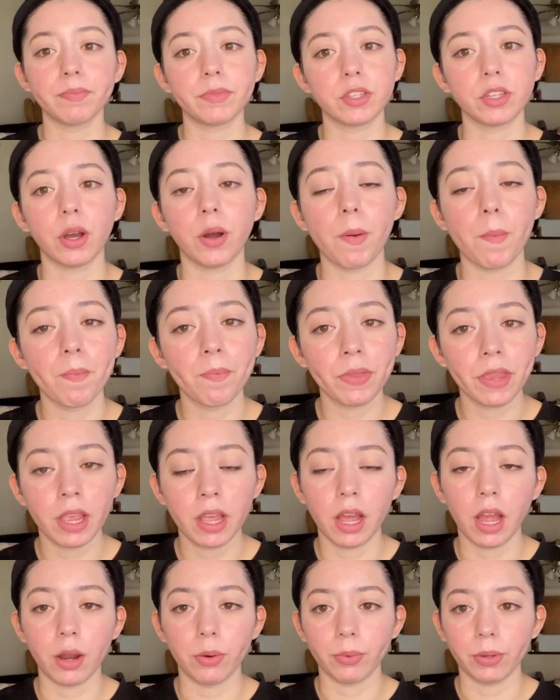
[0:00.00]
So
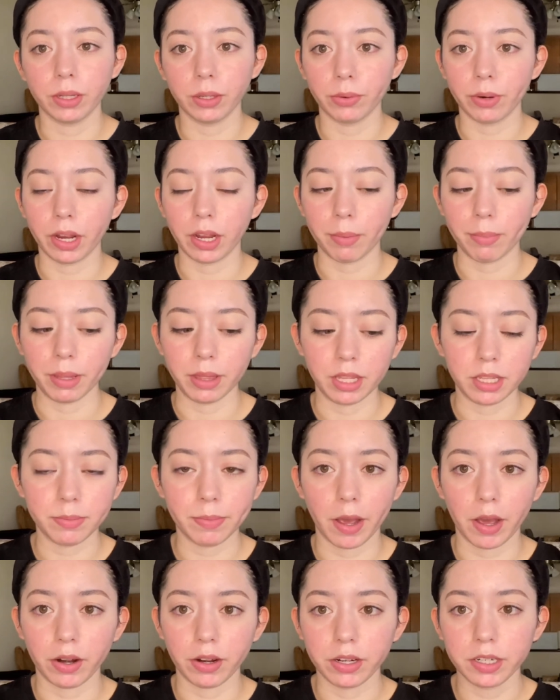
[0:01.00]
I really recommend this
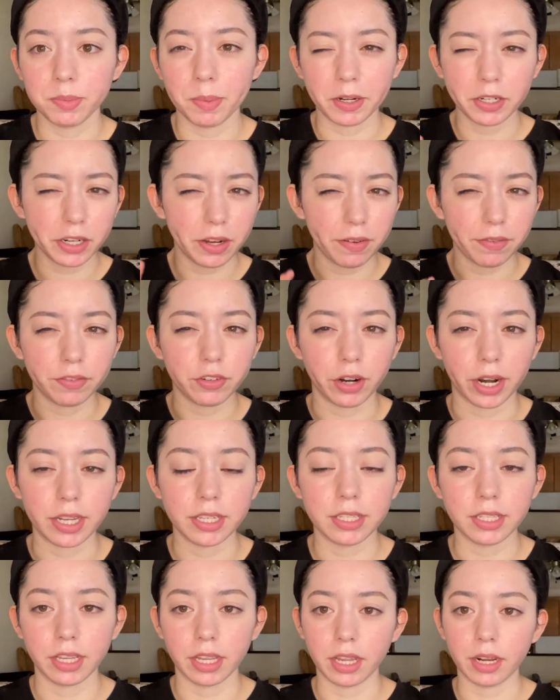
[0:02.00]
powder, especially if you have dry
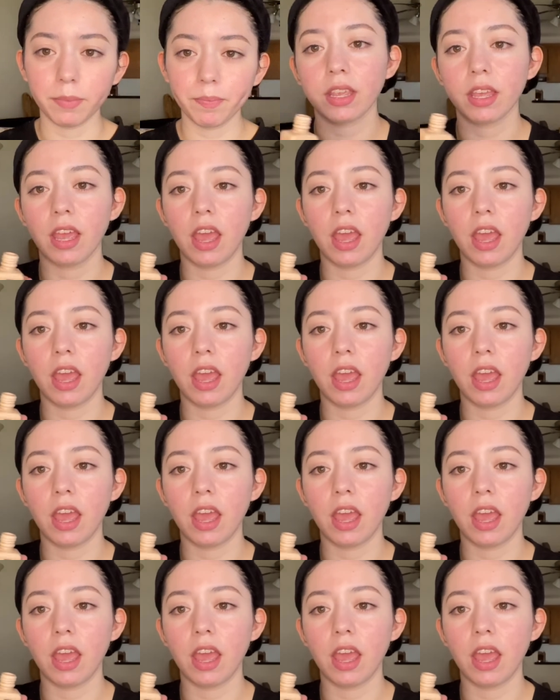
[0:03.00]
skin.